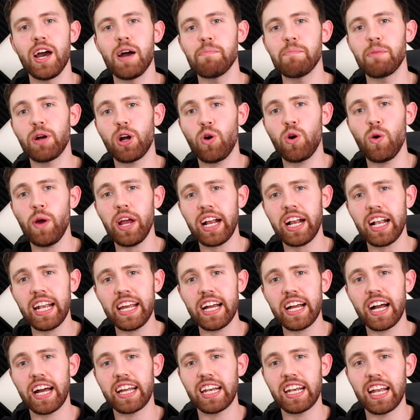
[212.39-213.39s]
But
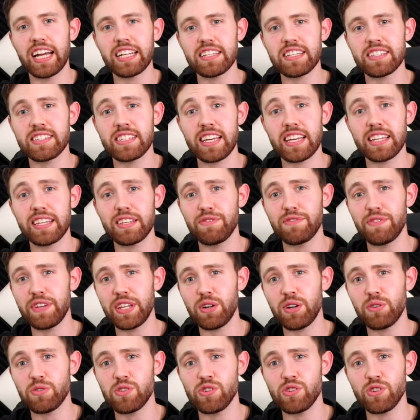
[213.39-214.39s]
quickly, I'd like to say this
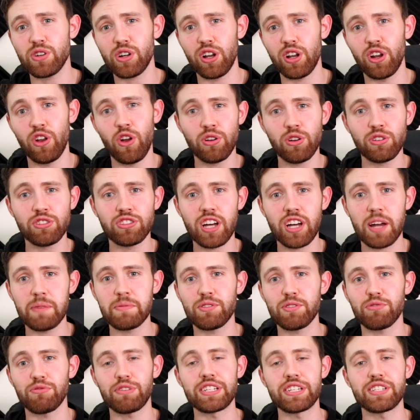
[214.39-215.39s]
video took a long time
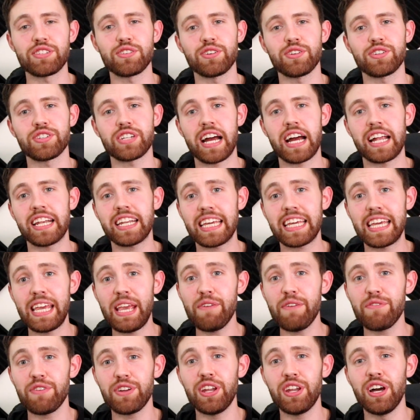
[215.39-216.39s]
to research and
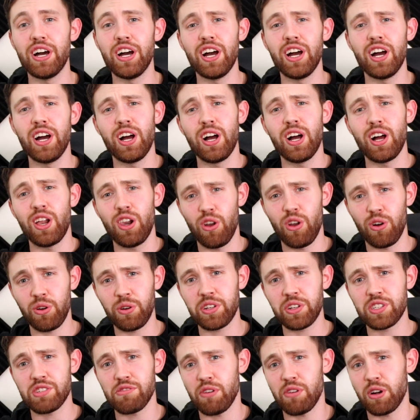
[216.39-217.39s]
even
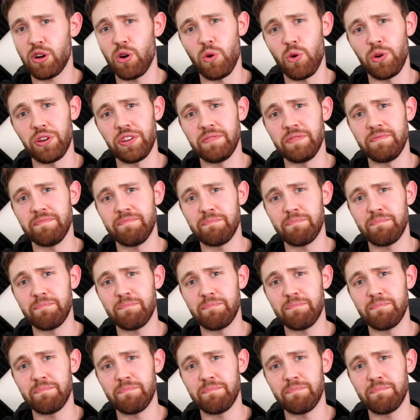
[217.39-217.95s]
longer to record.